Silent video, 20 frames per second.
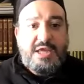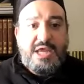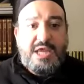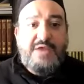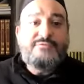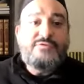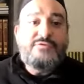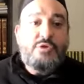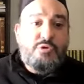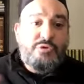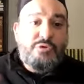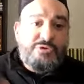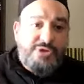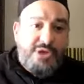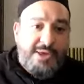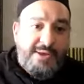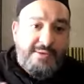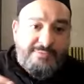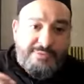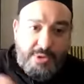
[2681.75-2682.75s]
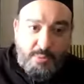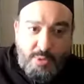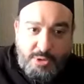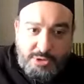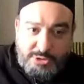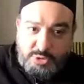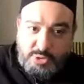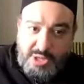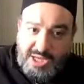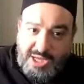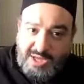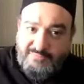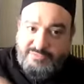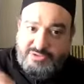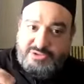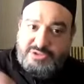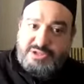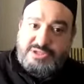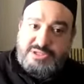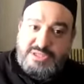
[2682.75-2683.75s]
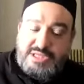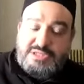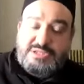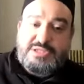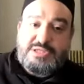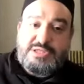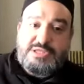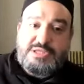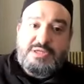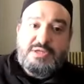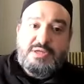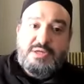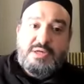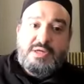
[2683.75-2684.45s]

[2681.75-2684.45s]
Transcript: if you think that what you have is necessity,